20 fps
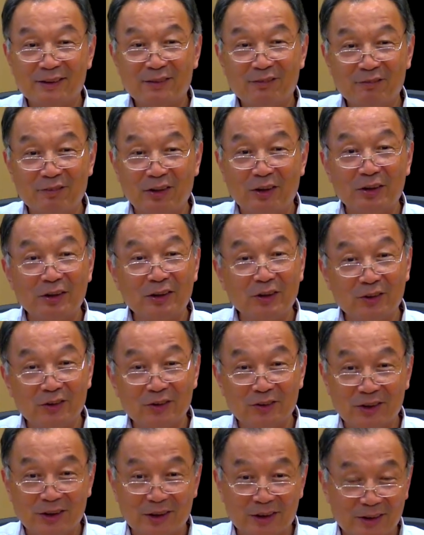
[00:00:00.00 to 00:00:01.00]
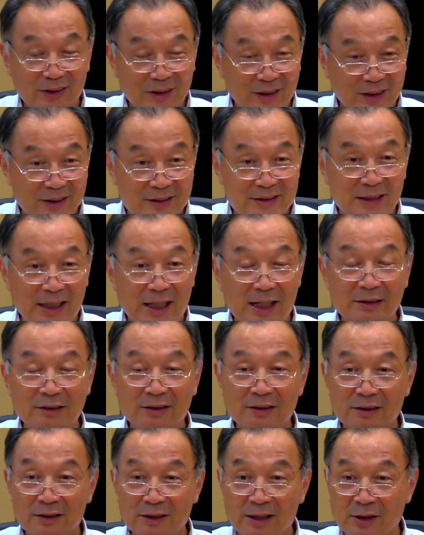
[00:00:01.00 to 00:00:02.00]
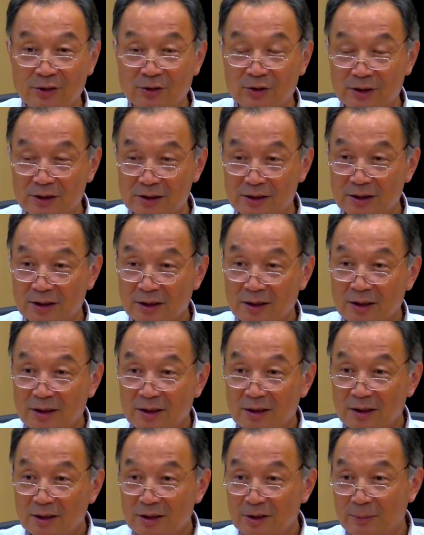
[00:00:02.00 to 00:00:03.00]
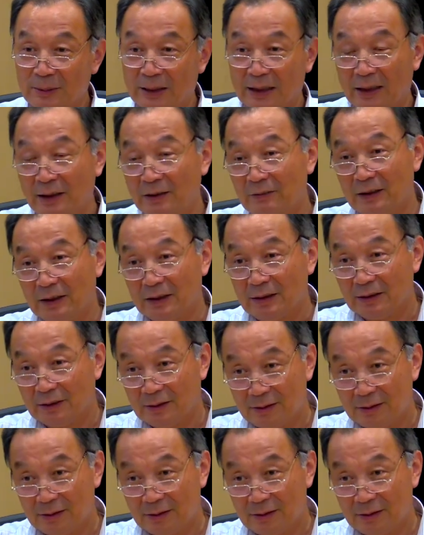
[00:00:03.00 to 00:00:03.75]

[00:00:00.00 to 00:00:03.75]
very low as other countries. So, but anyway,